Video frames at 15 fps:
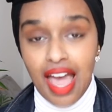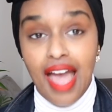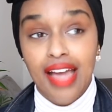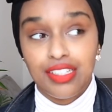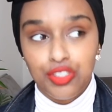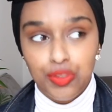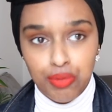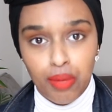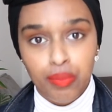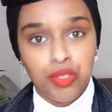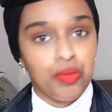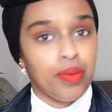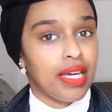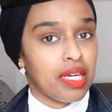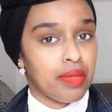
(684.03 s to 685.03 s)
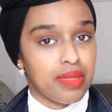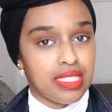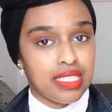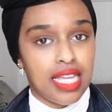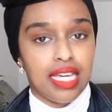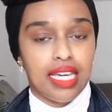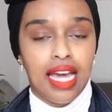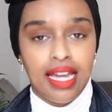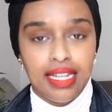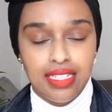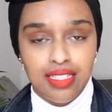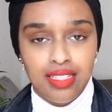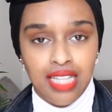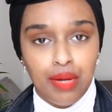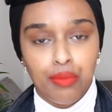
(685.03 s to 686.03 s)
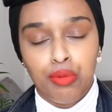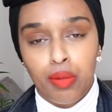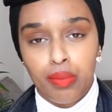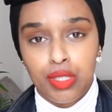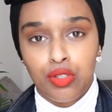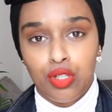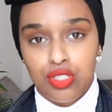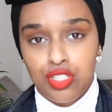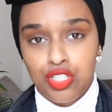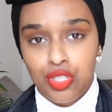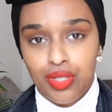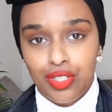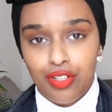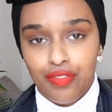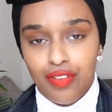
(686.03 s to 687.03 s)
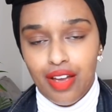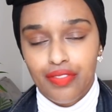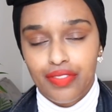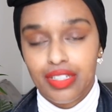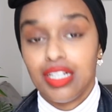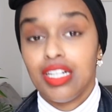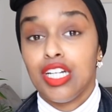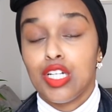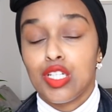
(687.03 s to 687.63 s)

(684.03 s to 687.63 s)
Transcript: And you probably will make a mistake, and that will probably cost you in your viva.